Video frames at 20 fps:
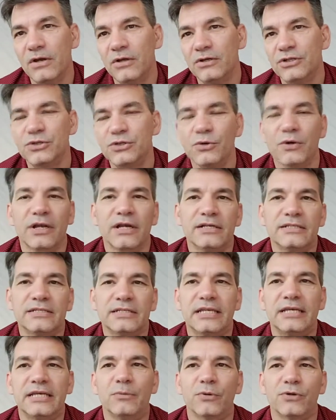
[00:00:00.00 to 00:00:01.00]
shortcuts,
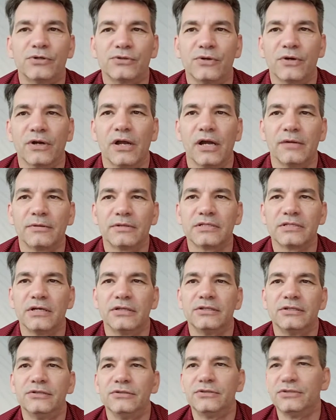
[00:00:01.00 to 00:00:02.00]
keyboard shortcuts
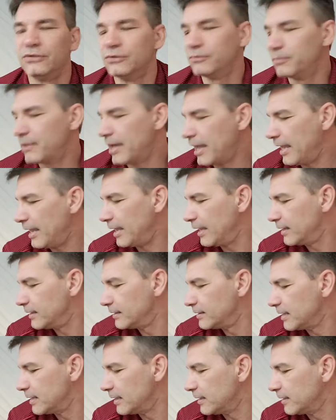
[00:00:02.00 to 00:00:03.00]
on YouTube, and
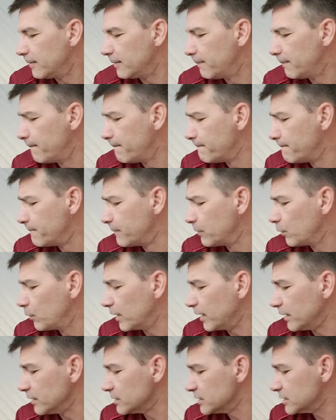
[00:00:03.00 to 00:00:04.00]
what
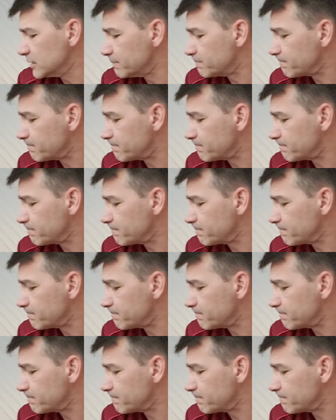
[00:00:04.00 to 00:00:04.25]
else?